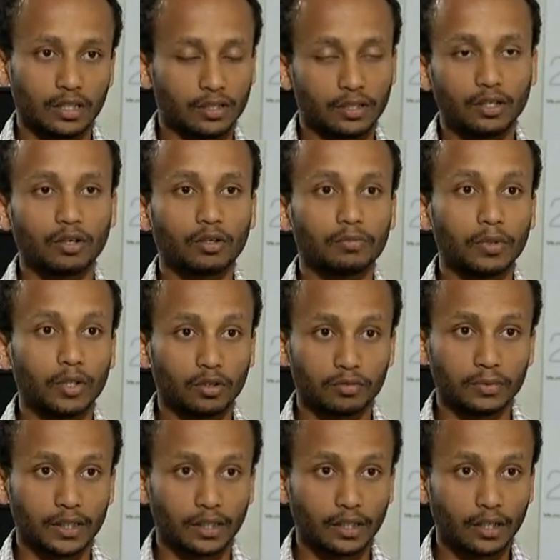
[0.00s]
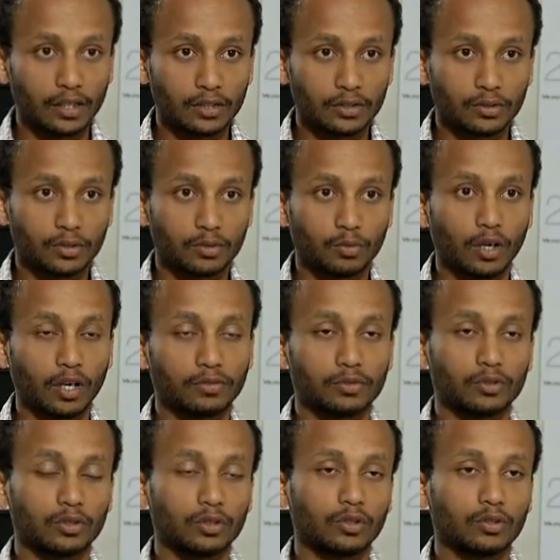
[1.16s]
a thing called bill of materials. We have
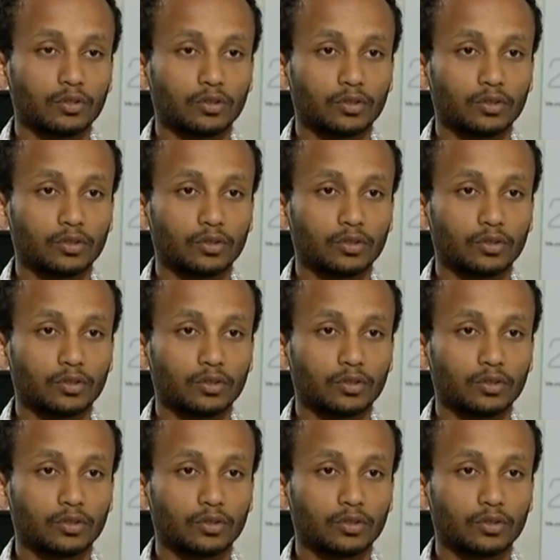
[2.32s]
to know